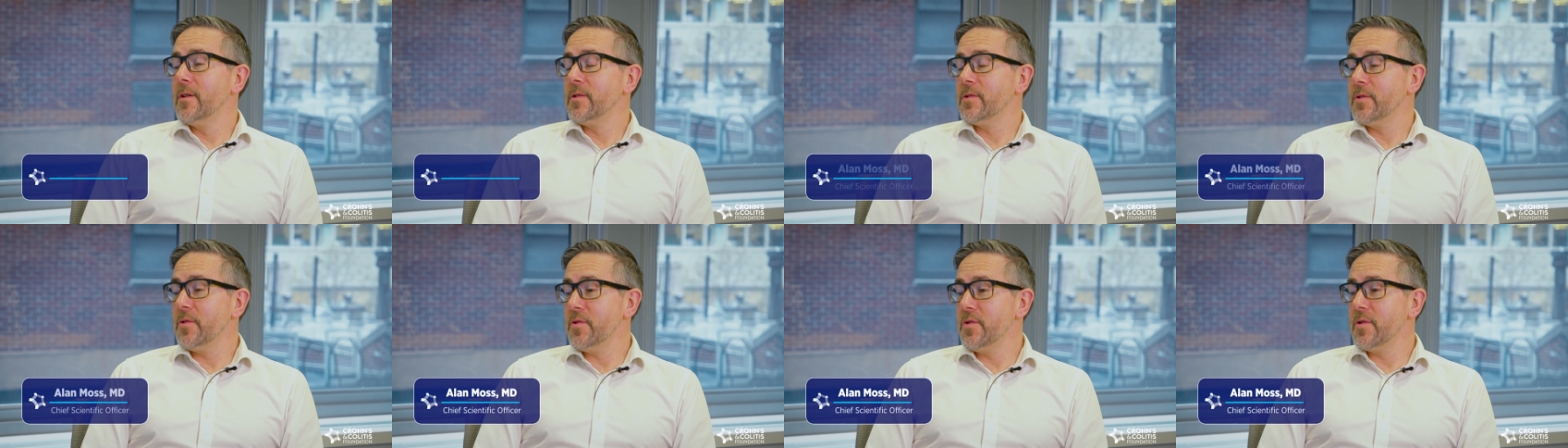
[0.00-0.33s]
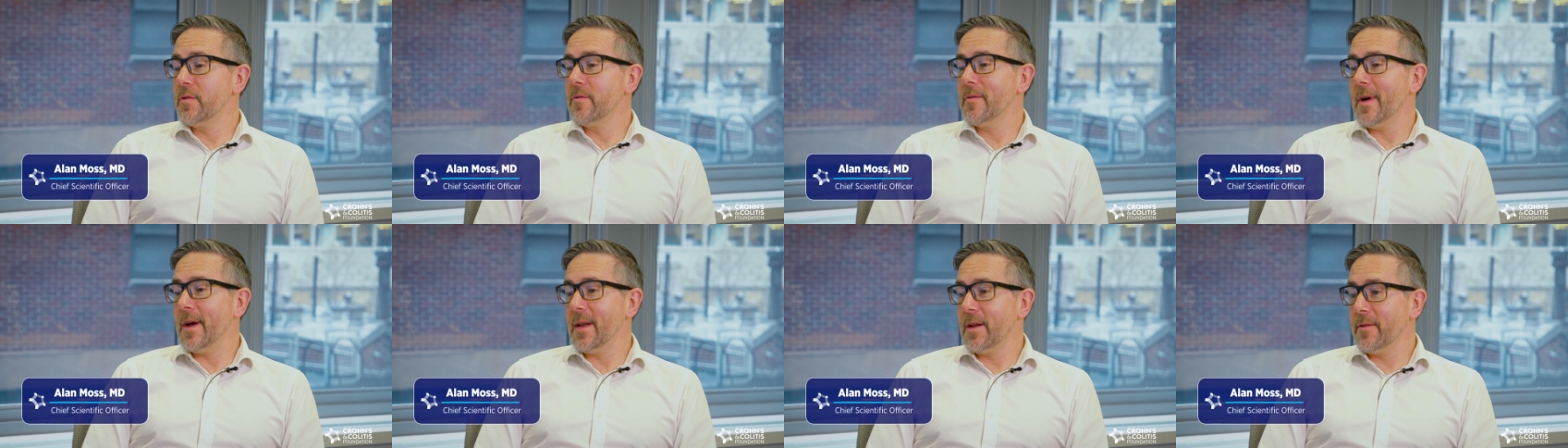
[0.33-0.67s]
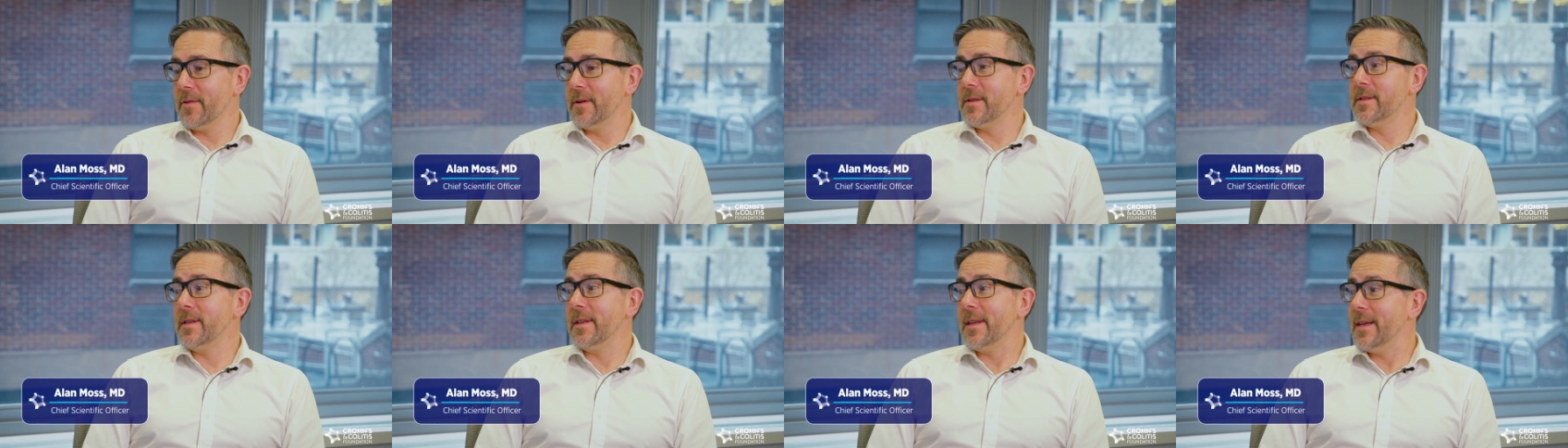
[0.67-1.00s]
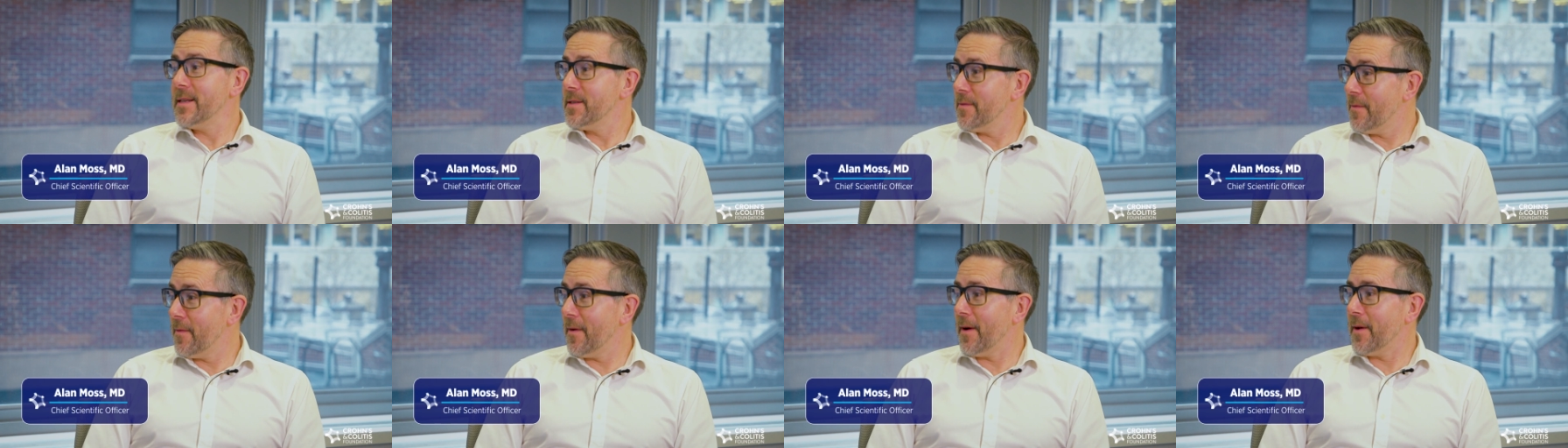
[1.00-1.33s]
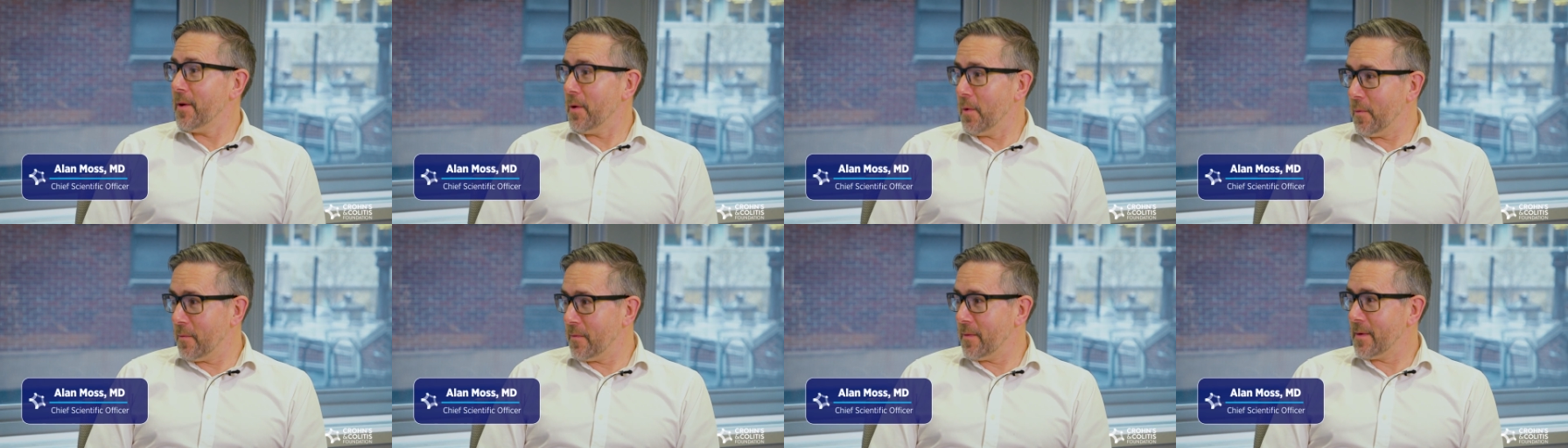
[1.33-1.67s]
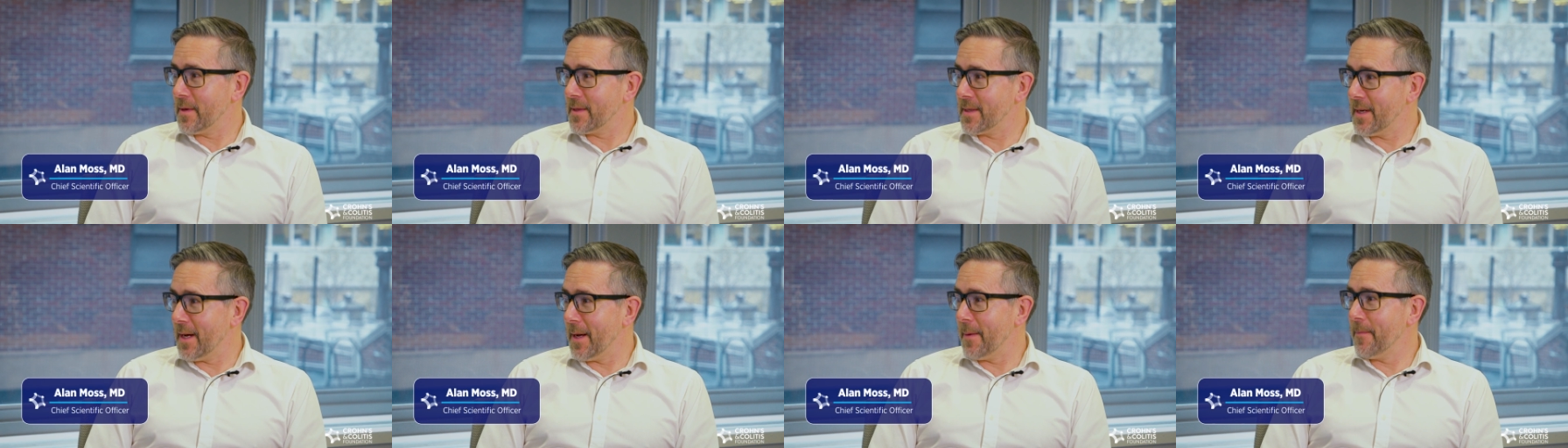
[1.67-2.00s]
So you're right, Chrissy. it is a very
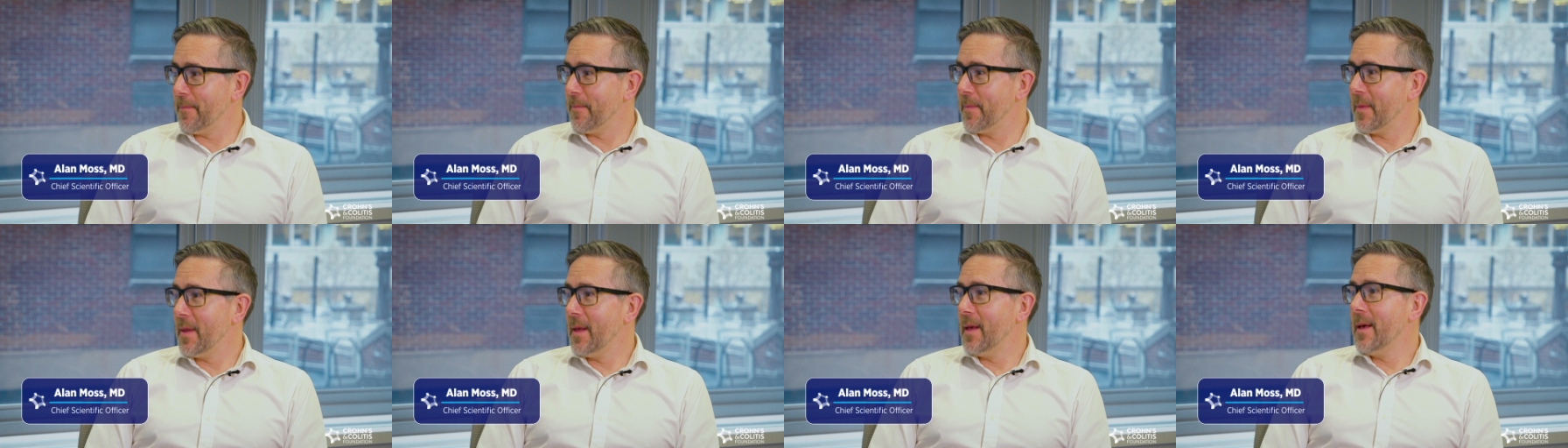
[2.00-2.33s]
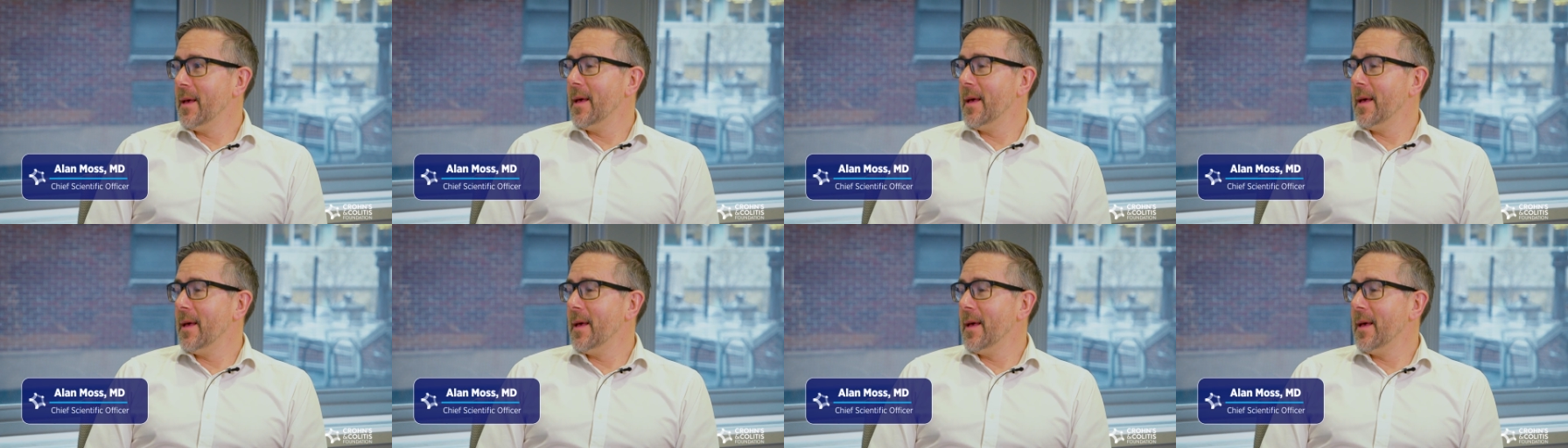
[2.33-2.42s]
hopeful time,